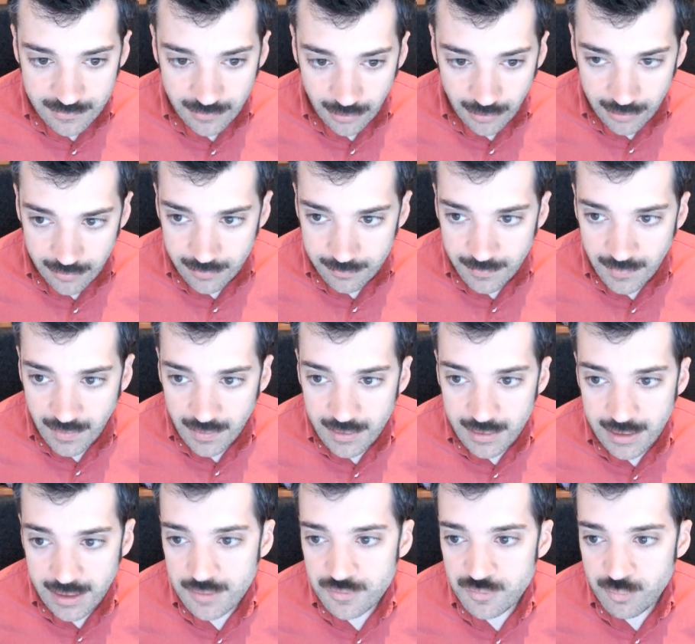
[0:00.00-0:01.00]
Sorry, the
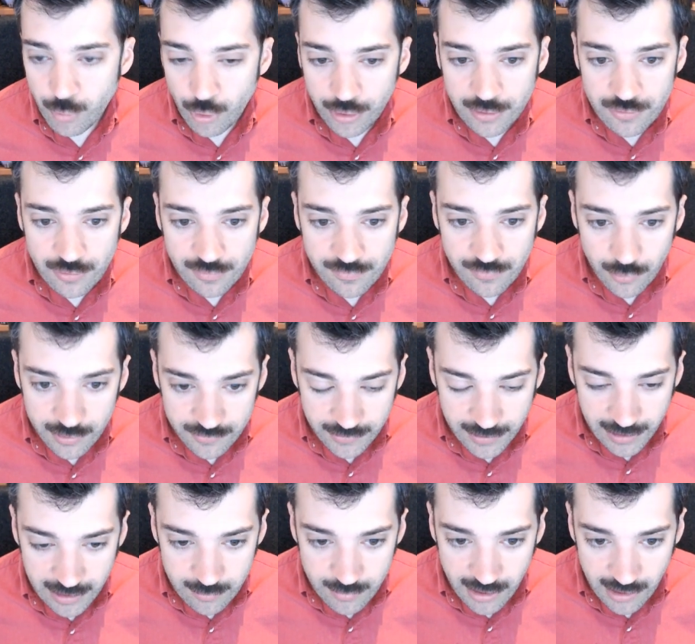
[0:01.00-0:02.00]
Kia Sportage or Ford
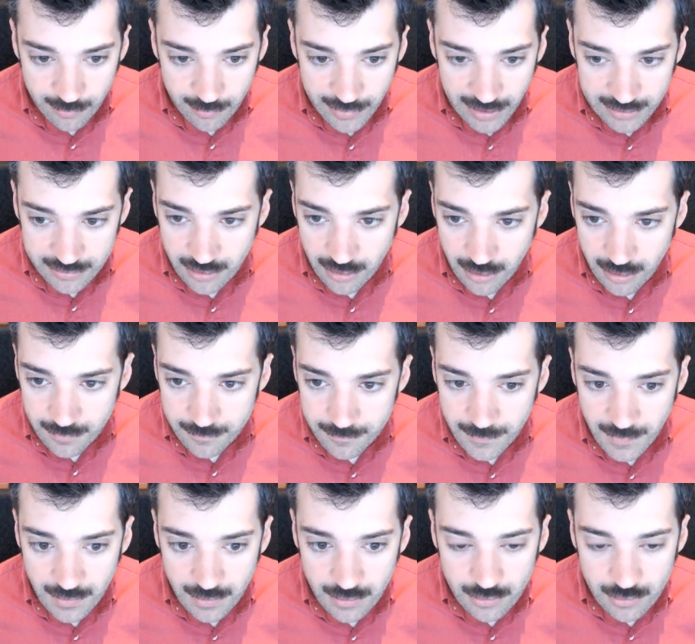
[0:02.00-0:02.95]
Escape compact car.